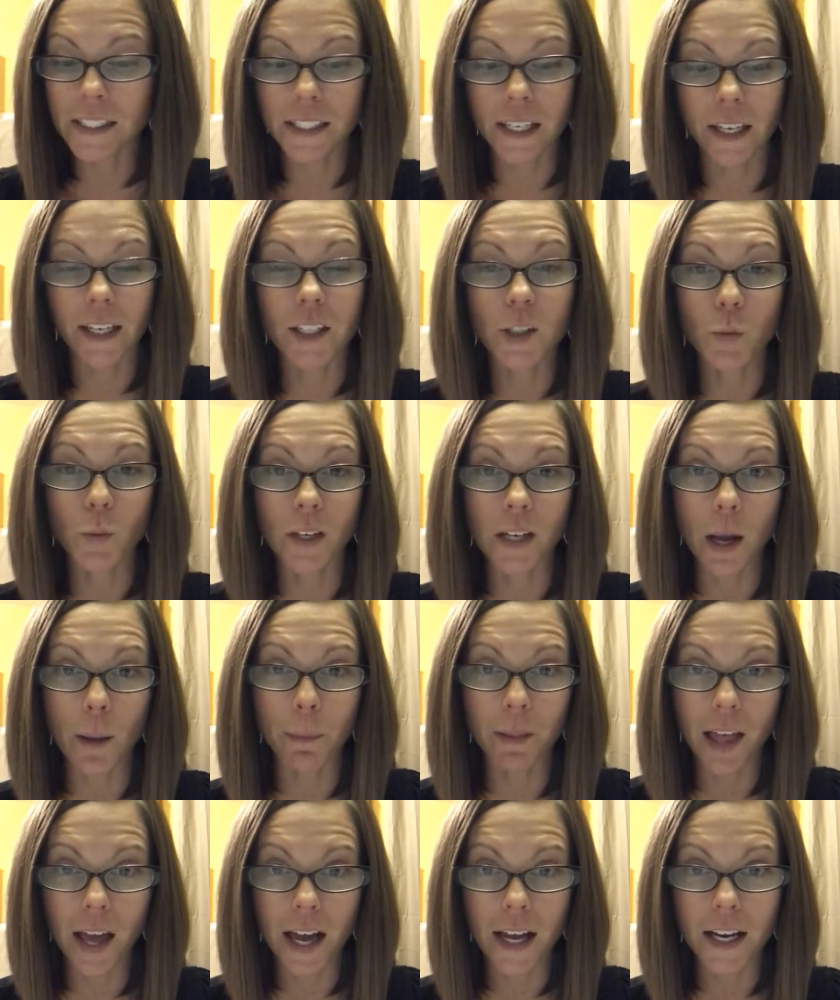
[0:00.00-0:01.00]
seconds when
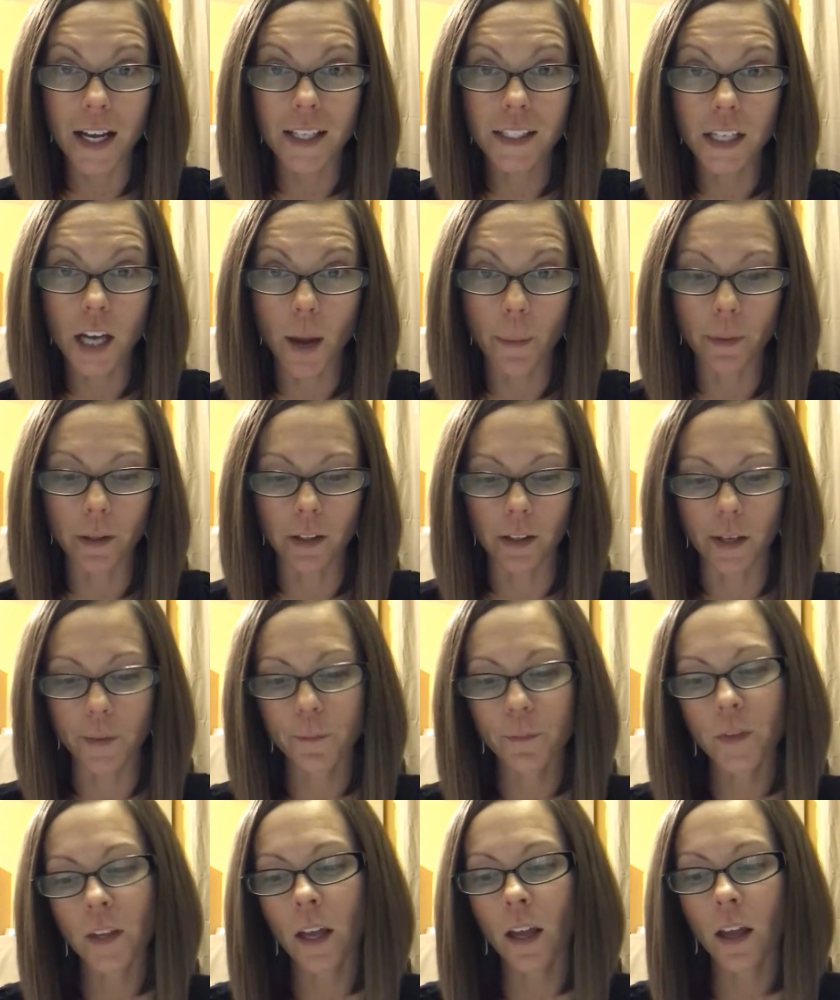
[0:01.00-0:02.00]
applied topically.